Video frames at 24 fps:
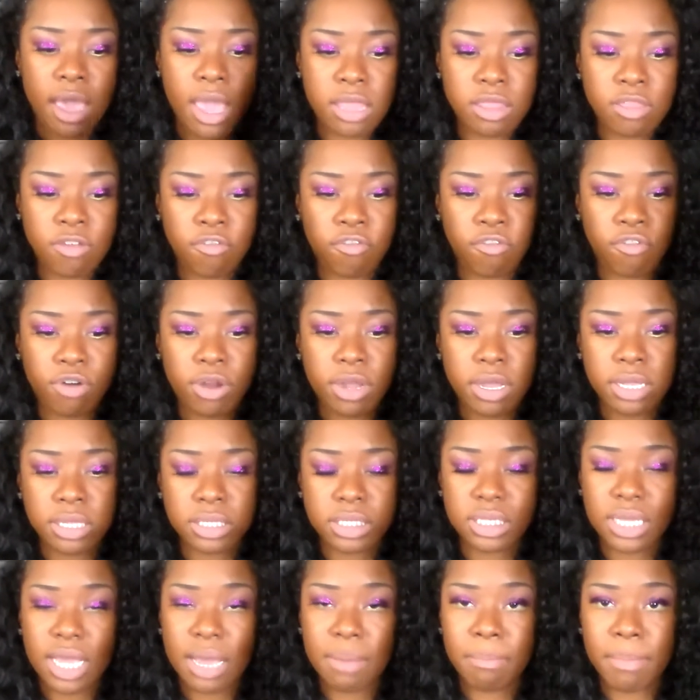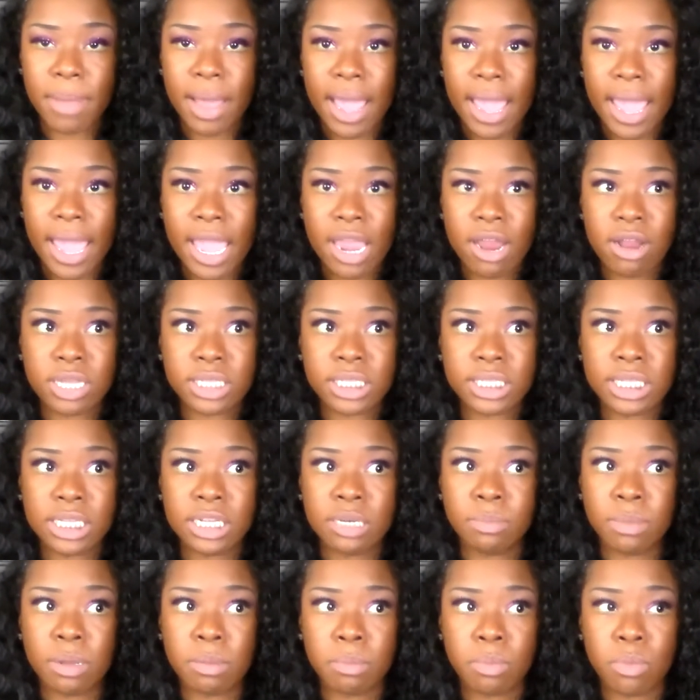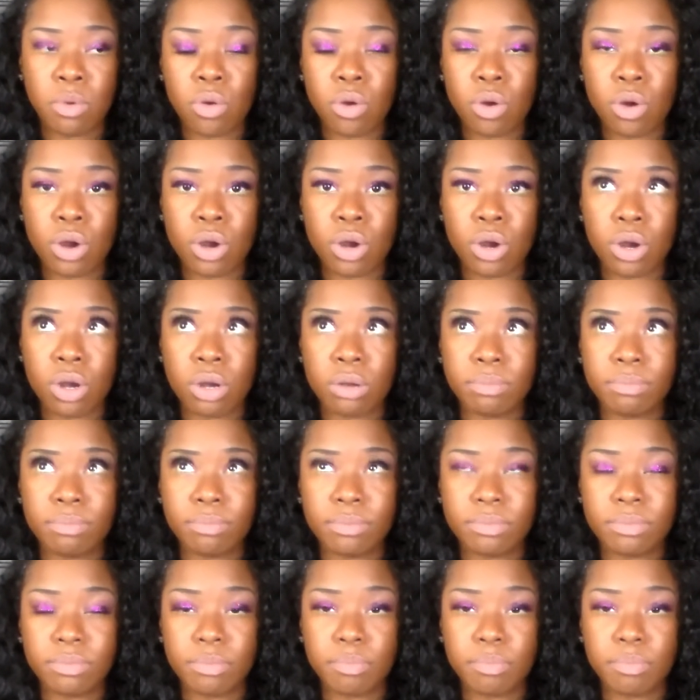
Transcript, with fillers: in the front, my hair is a little bit more